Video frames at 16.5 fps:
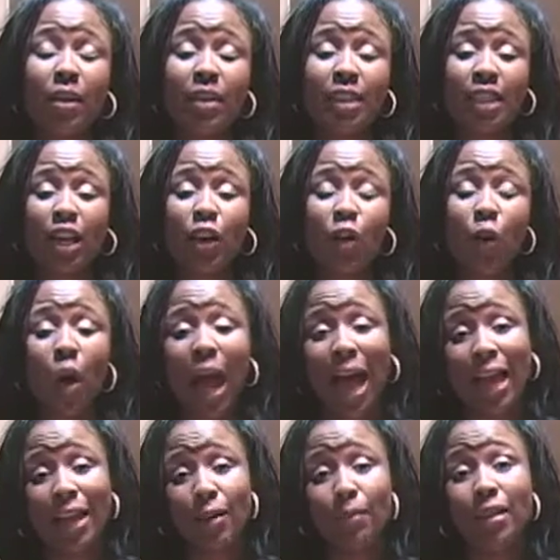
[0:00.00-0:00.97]
single
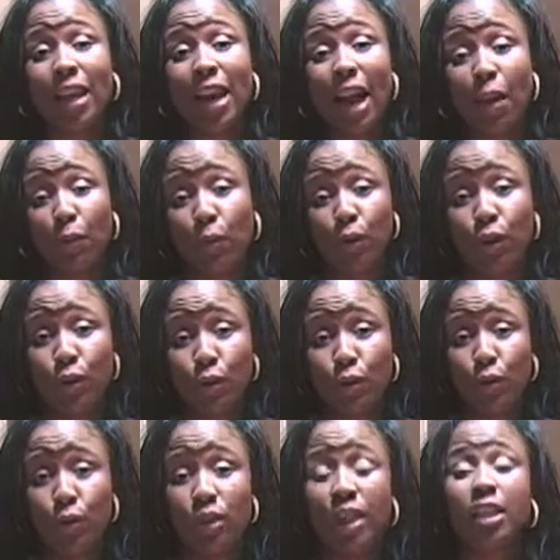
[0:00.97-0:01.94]
item that I will
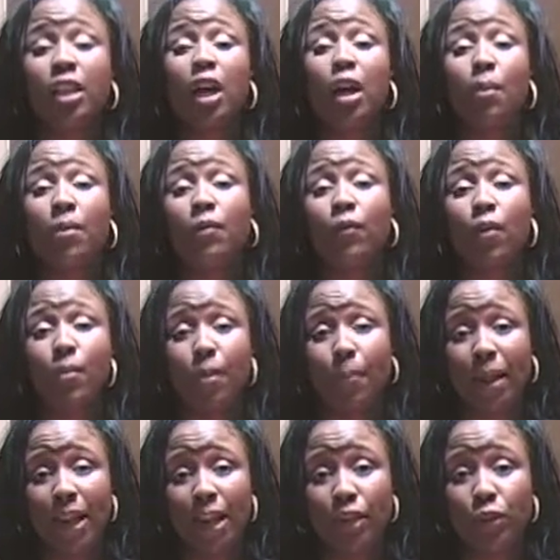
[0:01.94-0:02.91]
use is coming from the
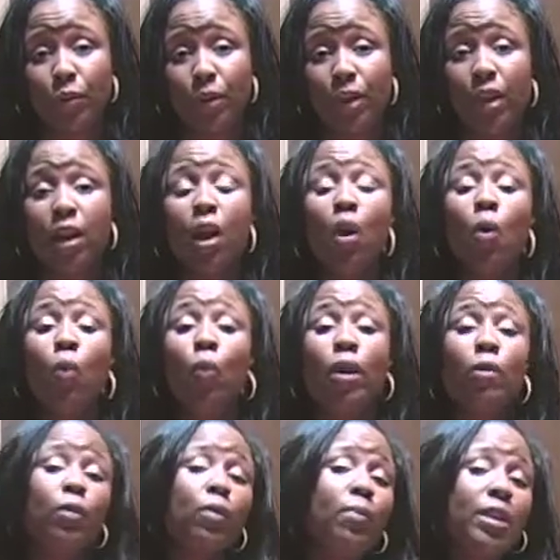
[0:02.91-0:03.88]
pantry.
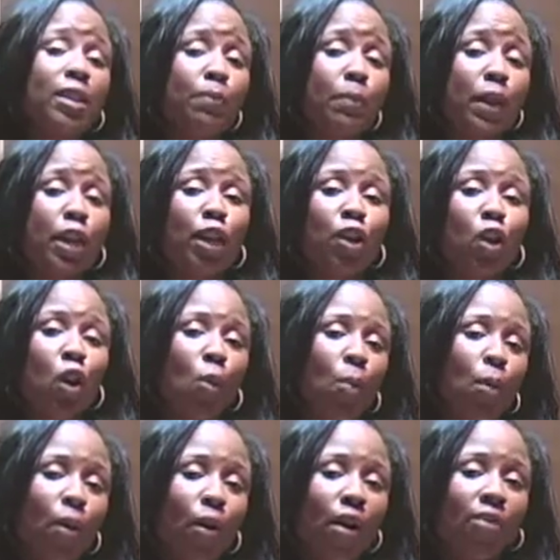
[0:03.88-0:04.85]
We will be spending no
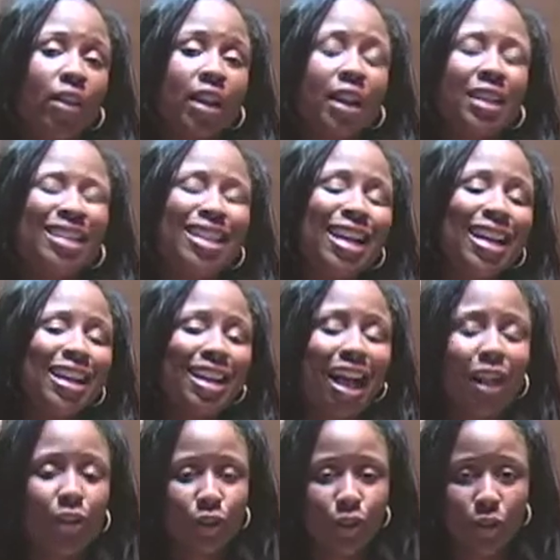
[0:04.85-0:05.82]
more than
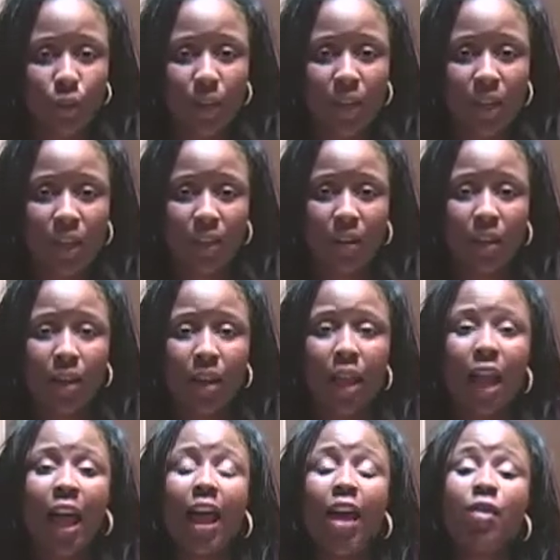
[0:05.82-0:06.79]
$10 a week.
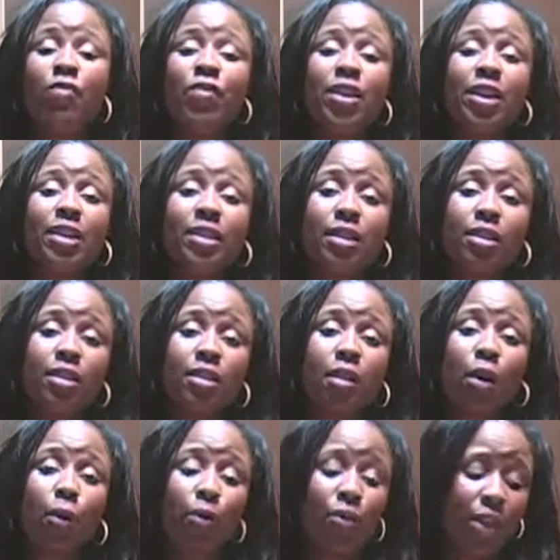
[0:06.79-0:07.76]
And this is
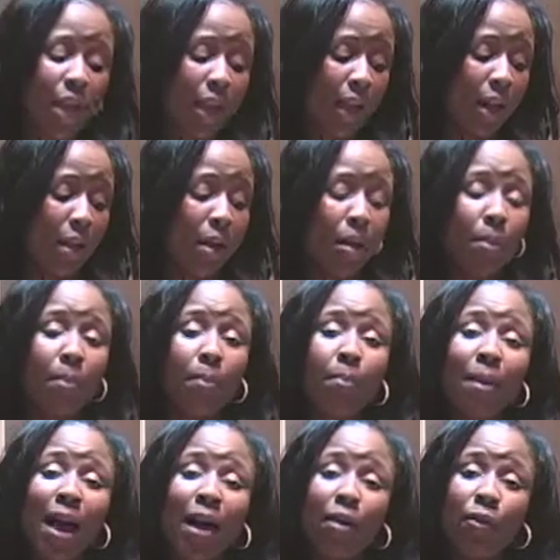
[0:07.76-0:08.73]
so that
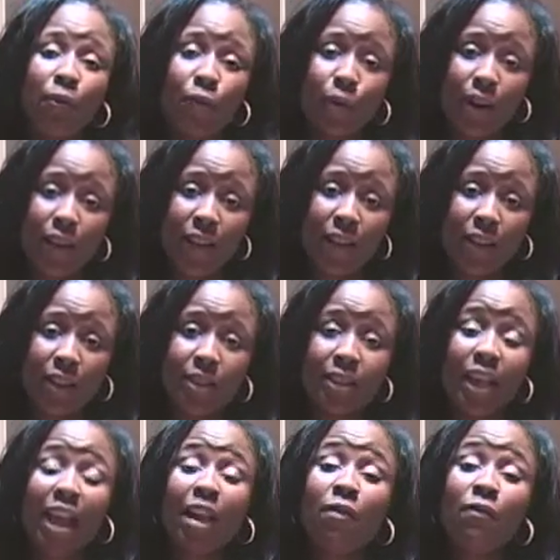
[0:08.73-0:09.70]
my friends
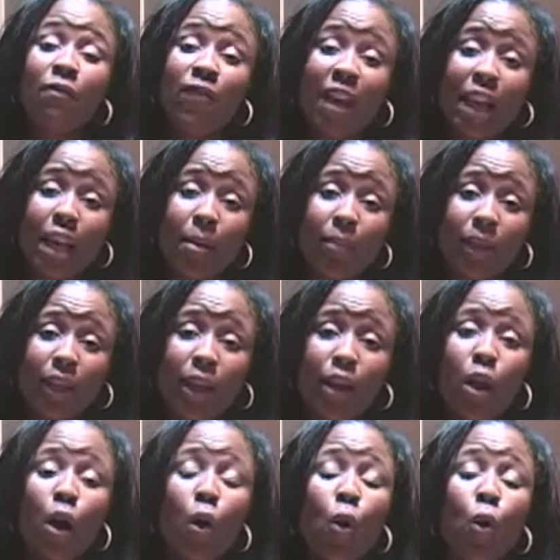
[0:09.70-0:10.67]
and family
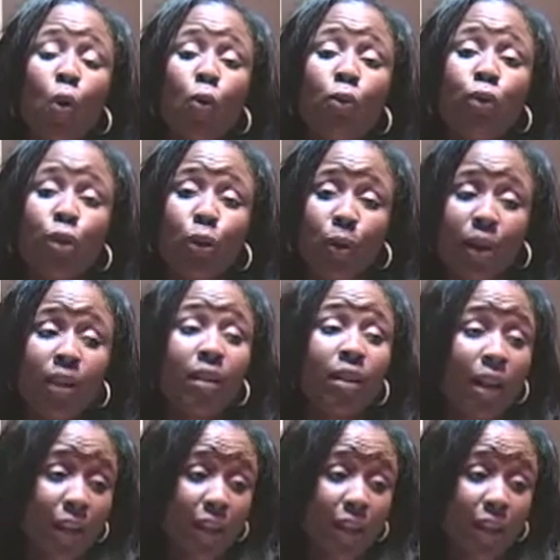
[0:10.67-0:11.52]
who during